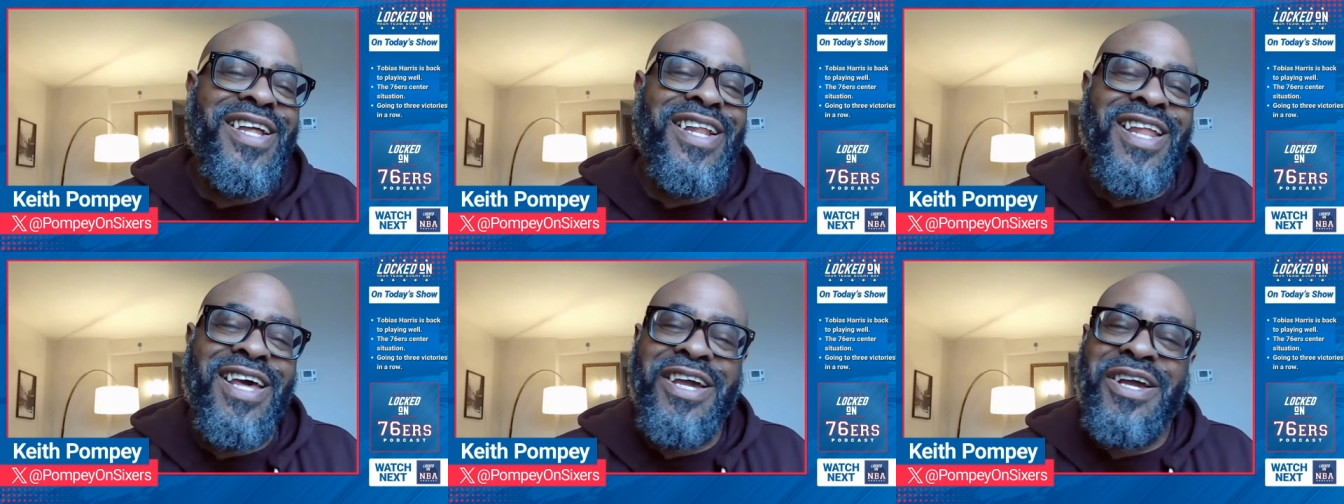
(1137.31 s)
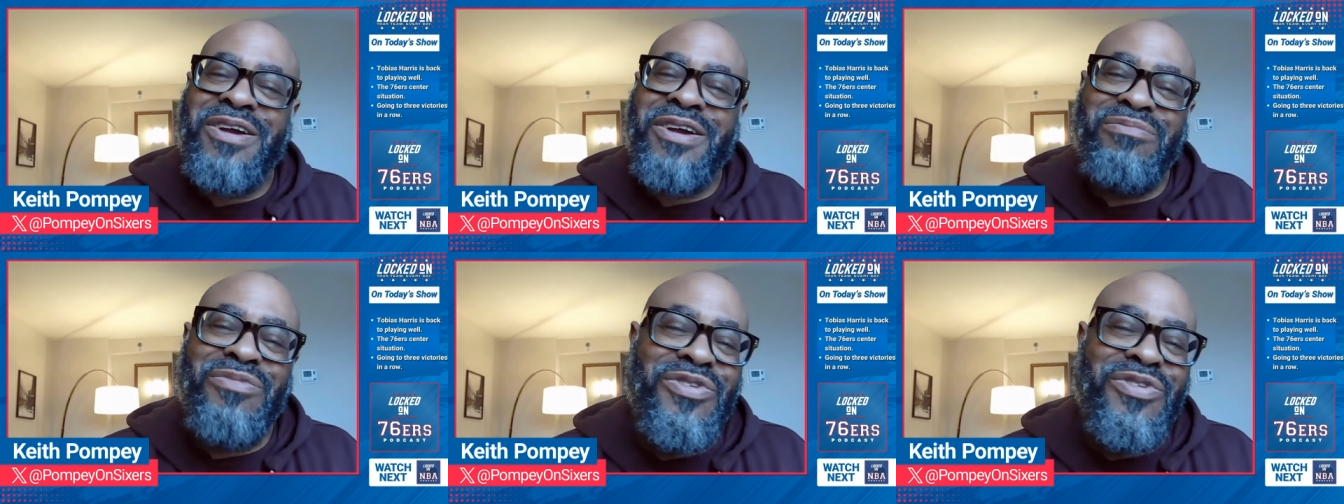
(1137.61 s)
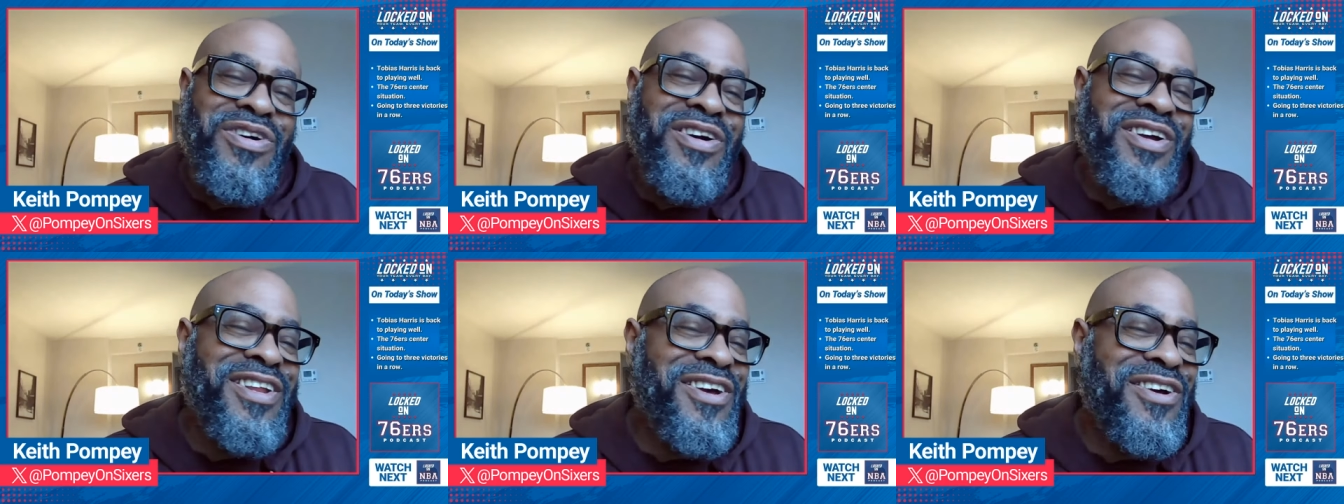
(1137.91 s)
Like, come
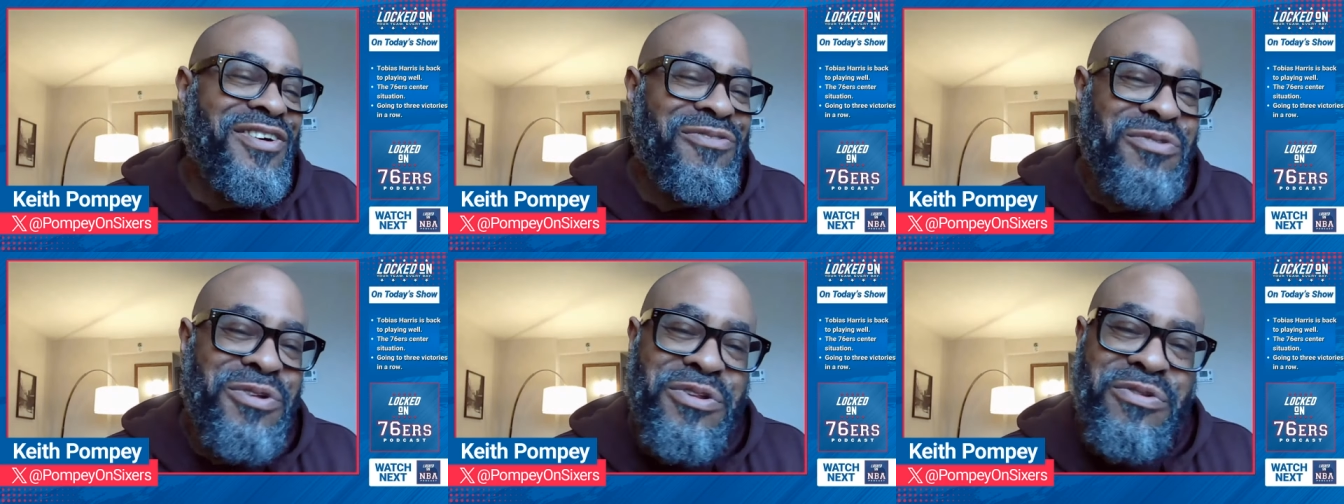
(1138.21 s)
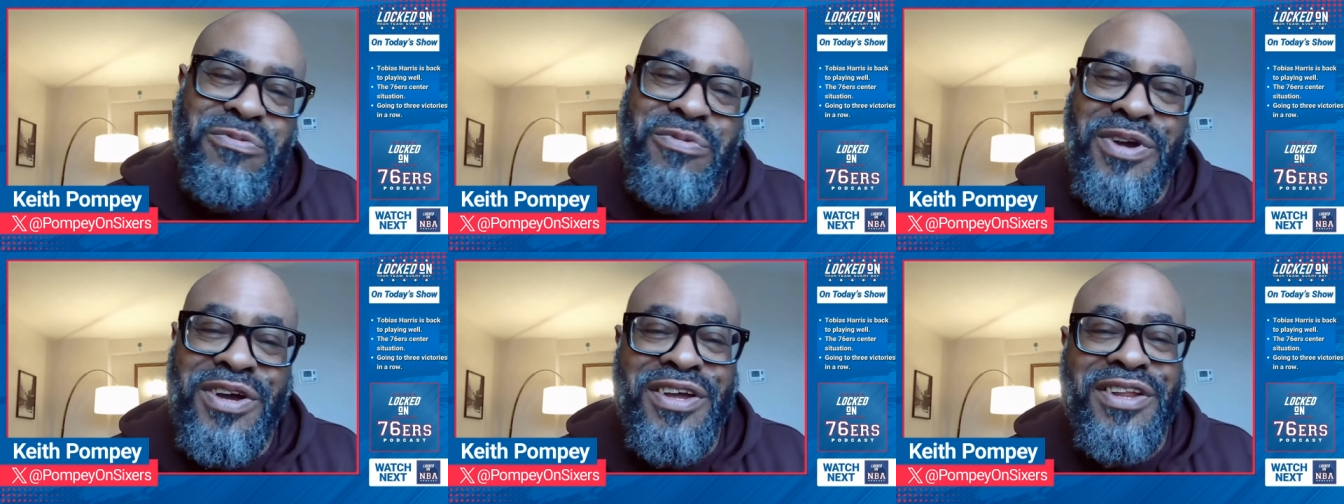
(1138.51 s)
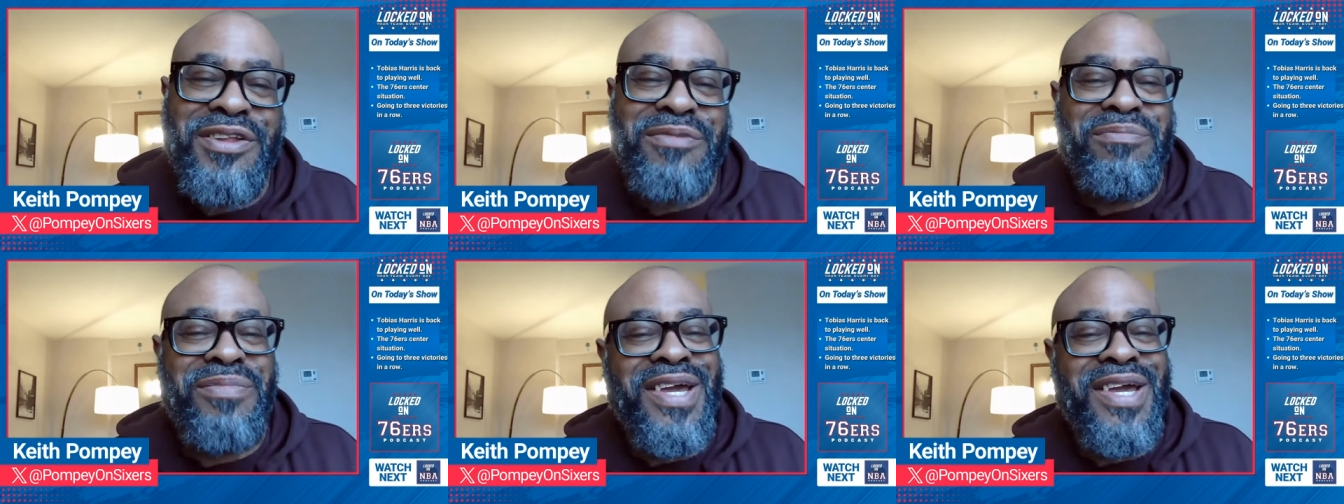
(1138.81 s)
on. The Hornets were
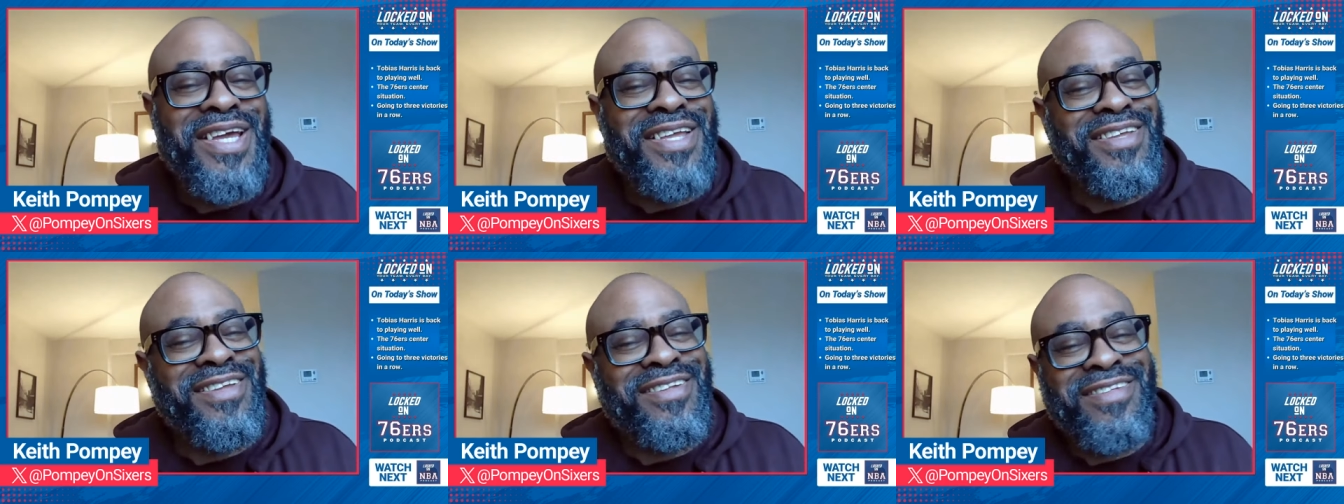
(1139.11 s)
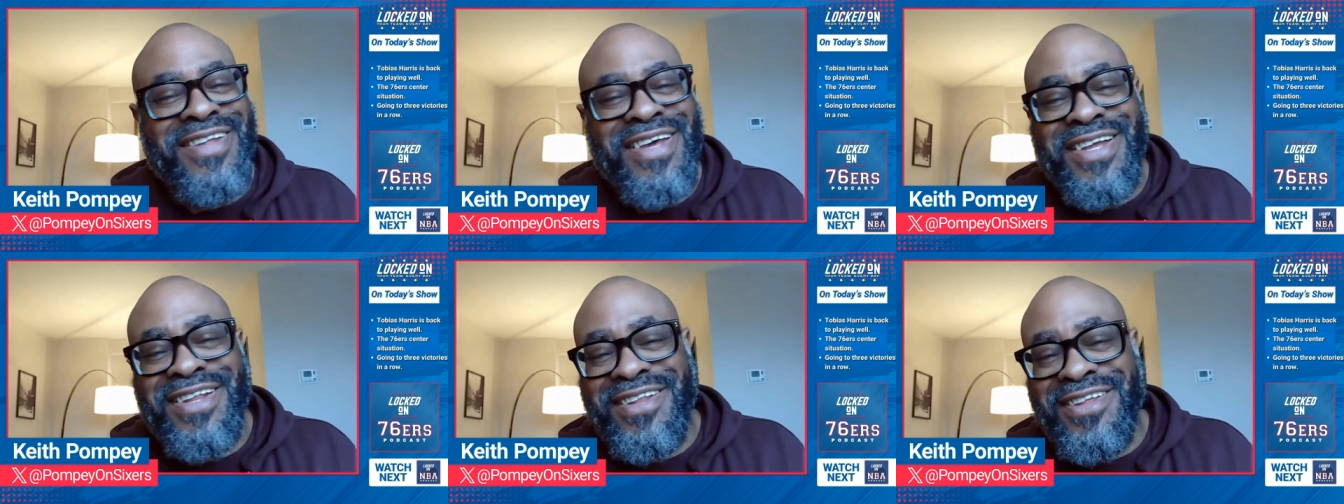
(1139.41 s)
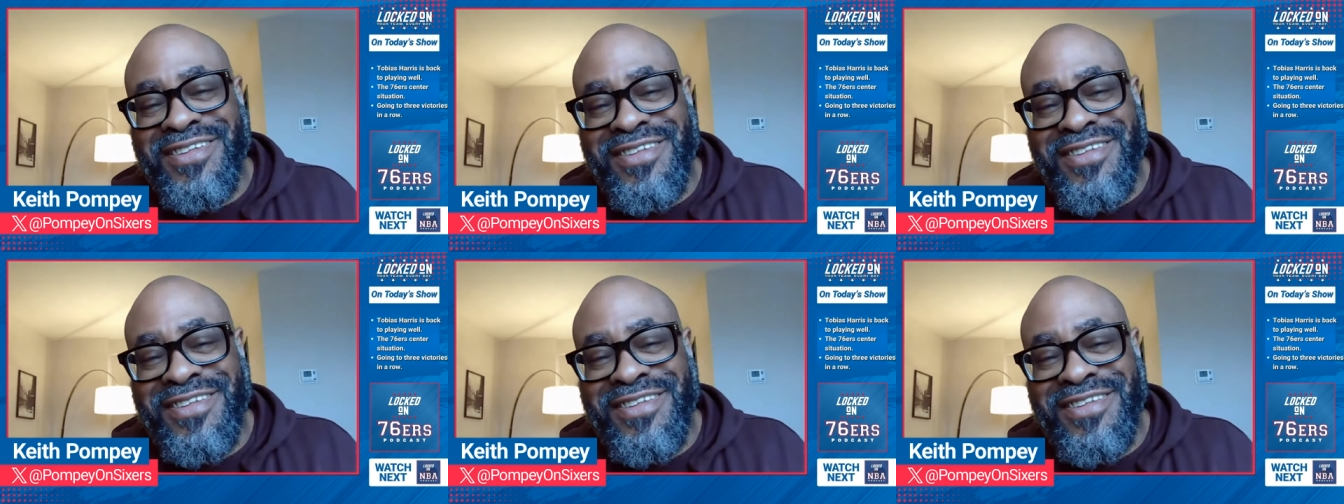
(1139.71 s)
undermanned just like the